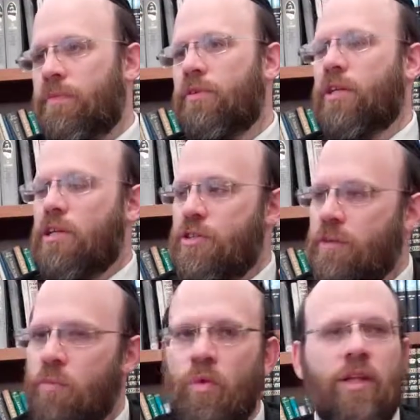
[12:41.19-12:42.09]
Because
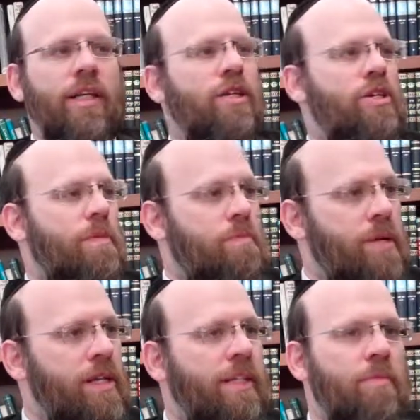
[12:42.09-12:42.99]
Hashem wants that there should be
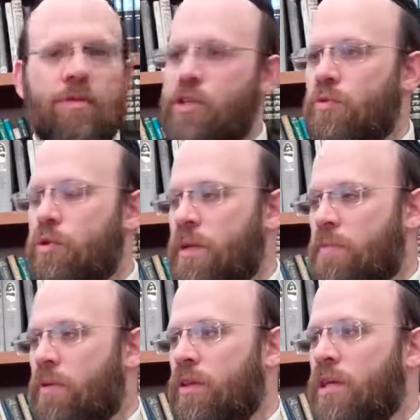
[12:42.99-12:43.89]
peace among the Jewish
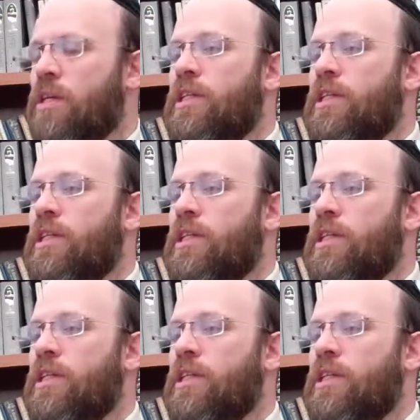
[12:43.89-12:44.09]
people.